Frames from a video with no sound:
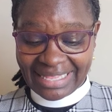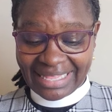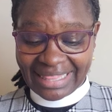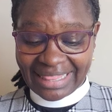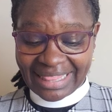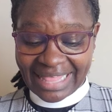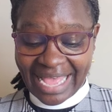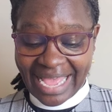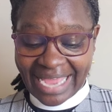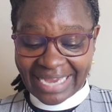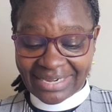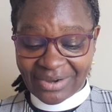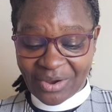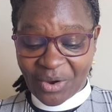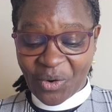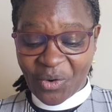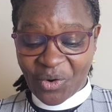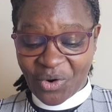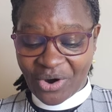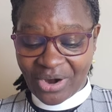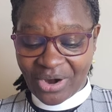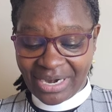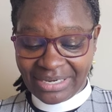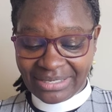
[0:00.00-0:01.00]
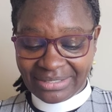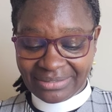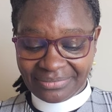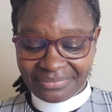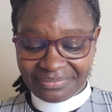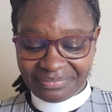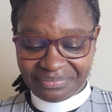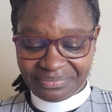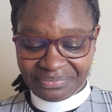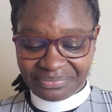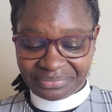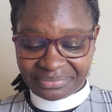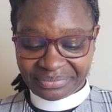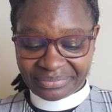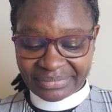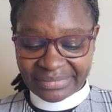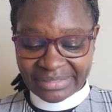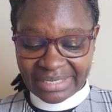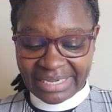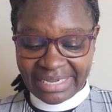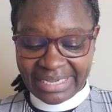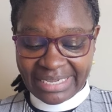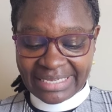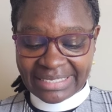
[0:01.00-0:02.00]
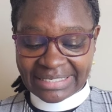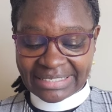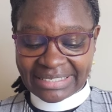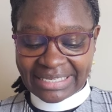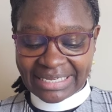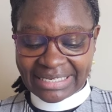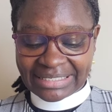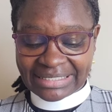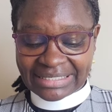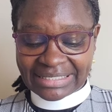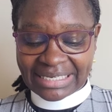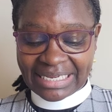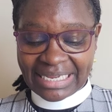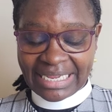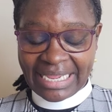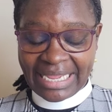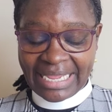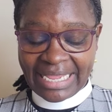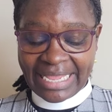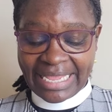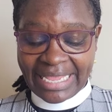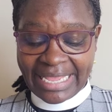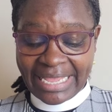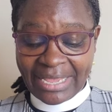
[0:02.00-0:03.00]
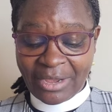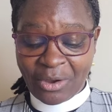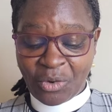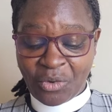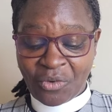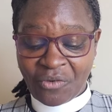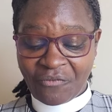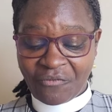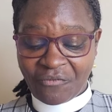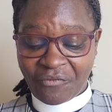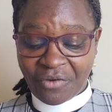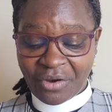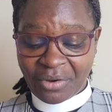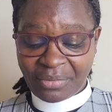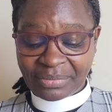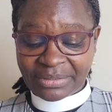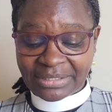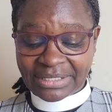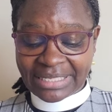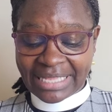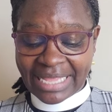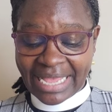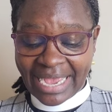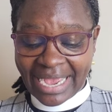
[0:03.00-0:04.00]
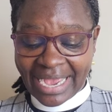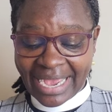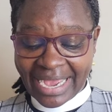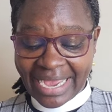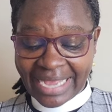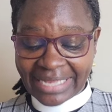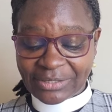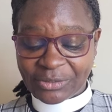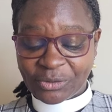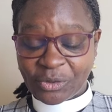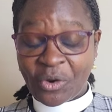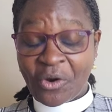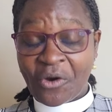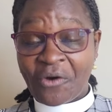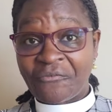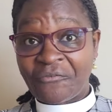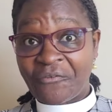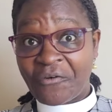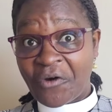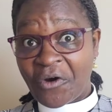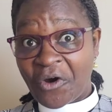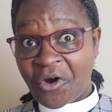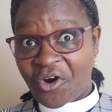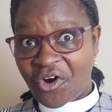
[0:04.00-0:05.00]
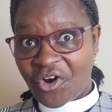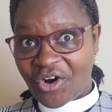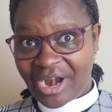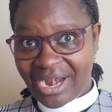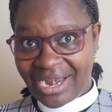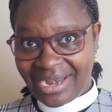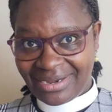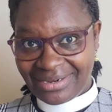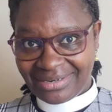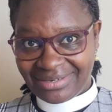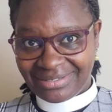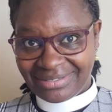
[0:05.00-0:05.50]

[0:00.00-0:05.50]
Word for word: that all is that he who forms the hearts of all,